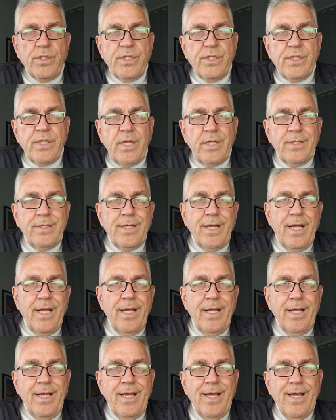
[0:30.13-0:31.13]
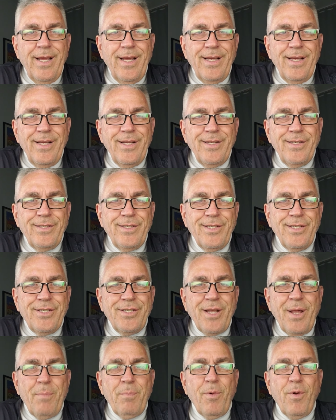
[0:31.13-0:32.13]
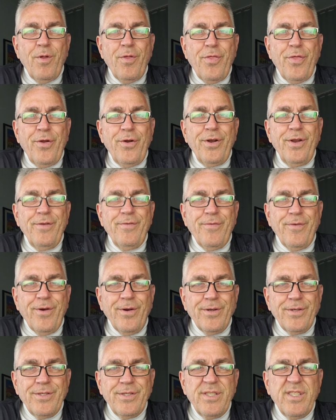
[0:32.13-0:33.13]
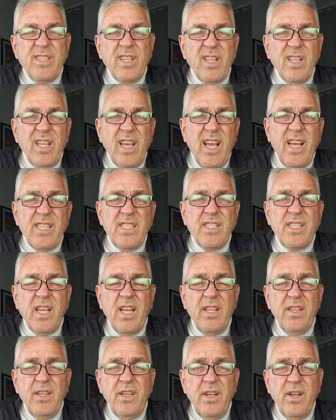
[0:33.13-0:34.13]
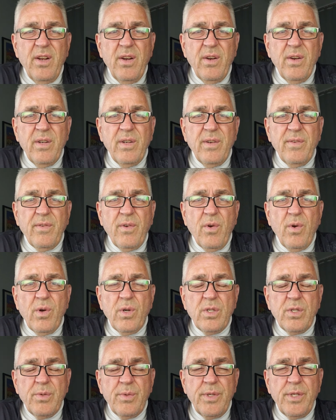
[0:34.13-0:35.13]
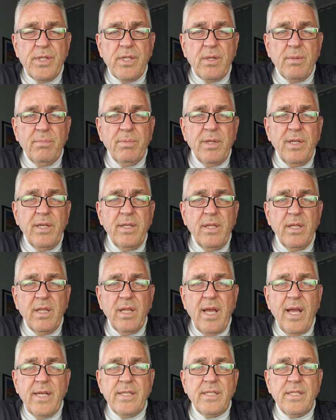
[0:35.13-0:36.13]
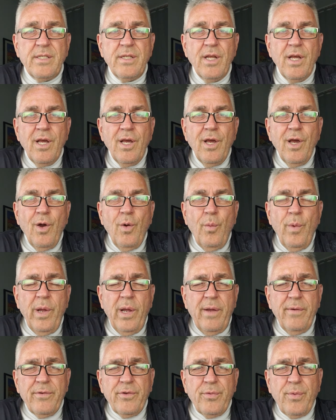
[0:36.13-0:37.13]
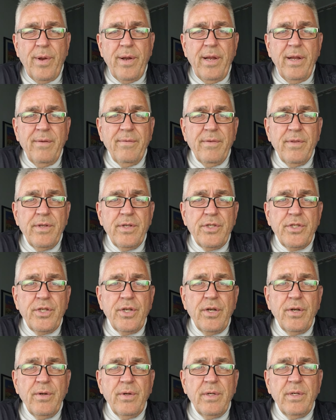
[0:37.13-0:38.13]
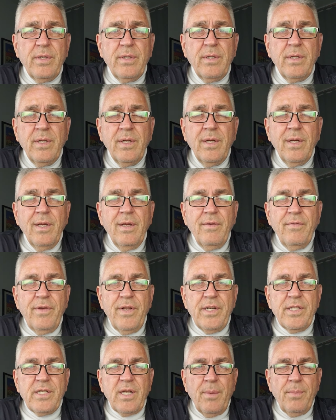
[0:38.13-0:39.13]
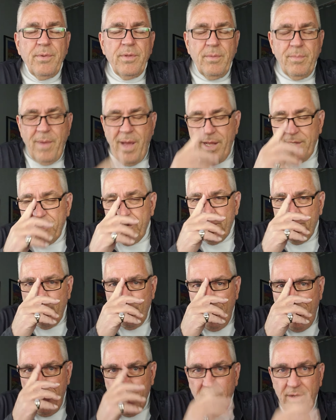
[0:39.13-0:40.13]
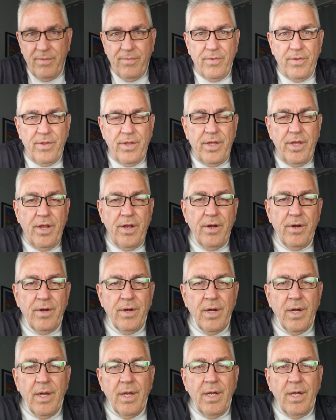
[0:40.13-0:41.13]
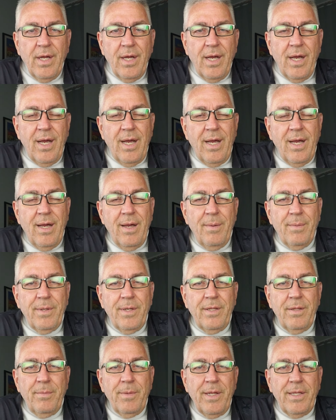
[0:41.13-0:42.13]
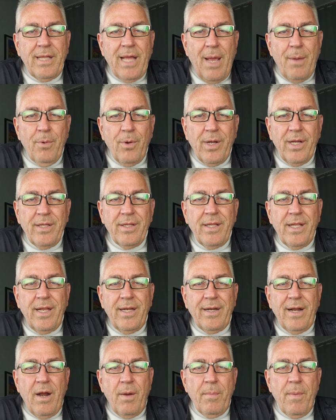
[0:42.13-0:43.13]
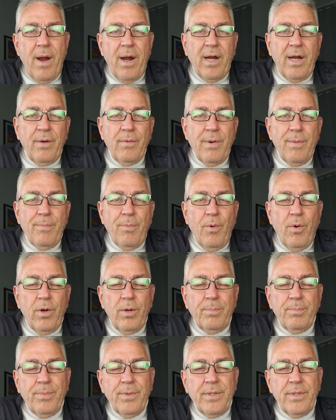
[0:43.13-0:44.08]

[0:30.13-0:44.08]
Sunday, December 31st, the last day of the year. And of course, we just completed the last week of trading for this year and finished up with a monster rally for the year. But in the meantime, we'll get that in our market report.